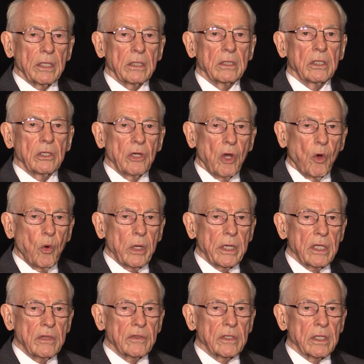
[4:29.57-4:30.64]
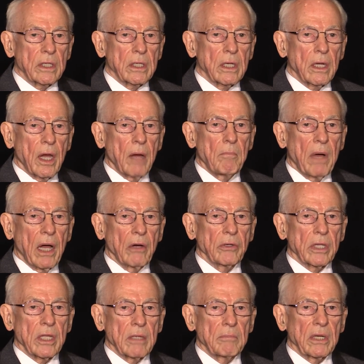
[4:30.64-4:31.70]
didn't know anything about
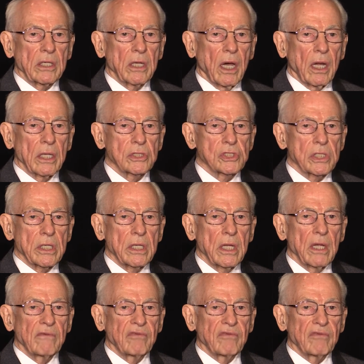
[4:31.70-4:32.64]
hematology